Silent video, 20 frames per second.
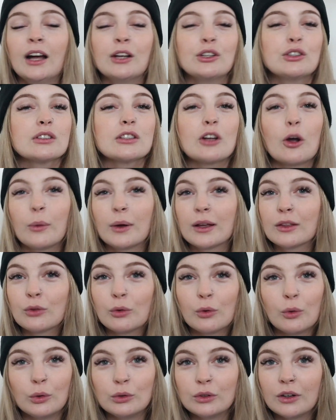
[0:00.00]
just going
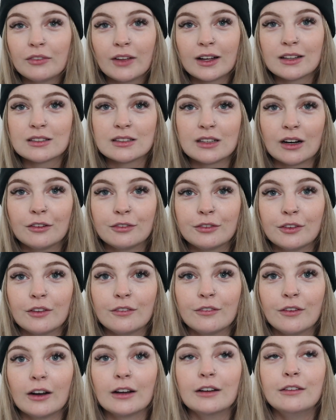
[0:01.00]
through all of that stuff for the
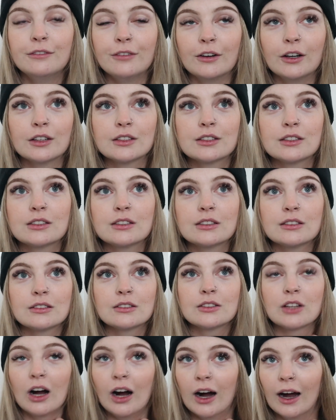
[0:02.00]
very first
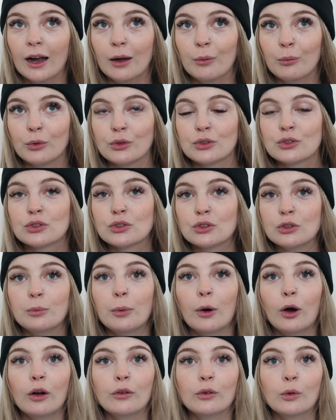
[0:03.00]
time, was
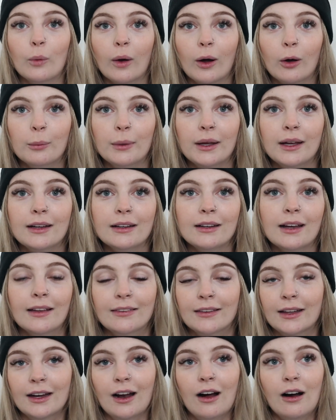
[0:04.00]
super overwhelming.
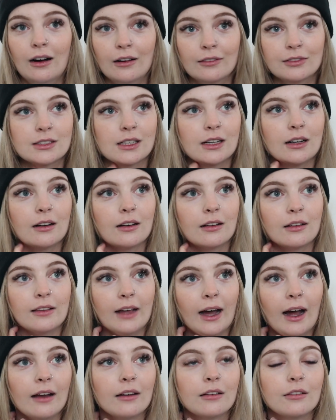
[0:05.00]
And then after
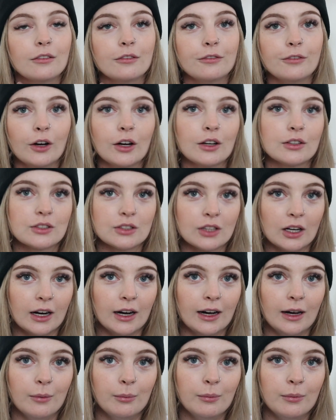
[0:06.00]
that first
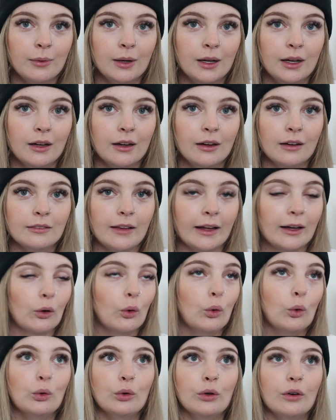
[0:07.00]
time, like
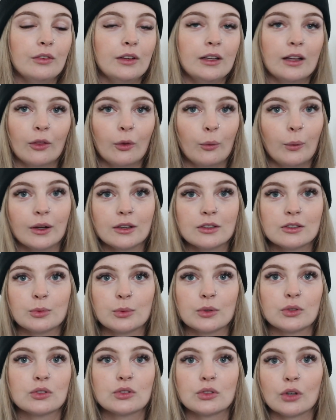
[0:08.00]
all of the other ones
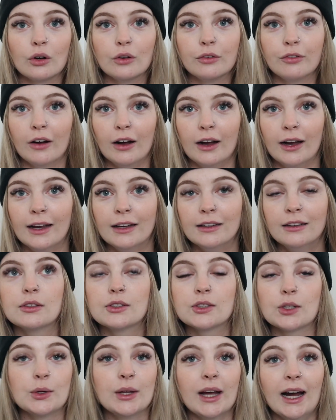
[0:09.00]
were so fine.
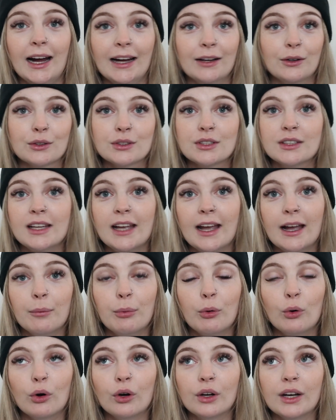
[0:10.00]
So yeah, I got to the
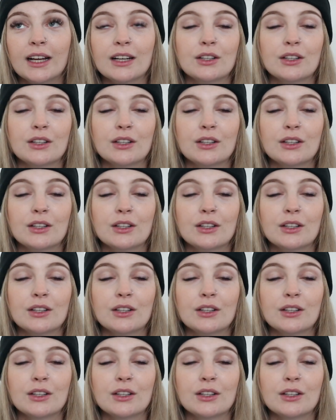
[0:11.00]
airport